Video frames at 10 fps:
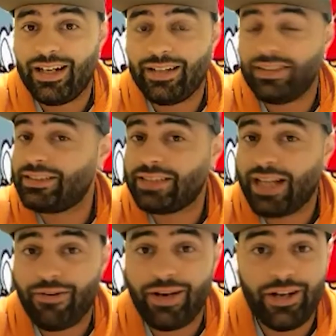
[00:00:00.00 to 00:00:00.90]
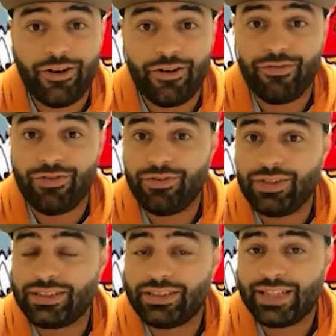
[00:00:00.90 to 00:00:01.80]
This is how I interview.
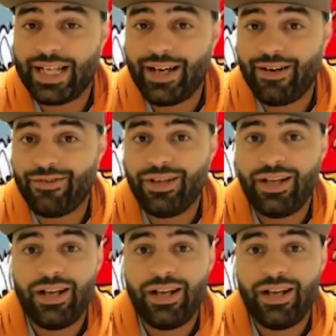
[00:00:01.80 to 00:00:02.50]
This is how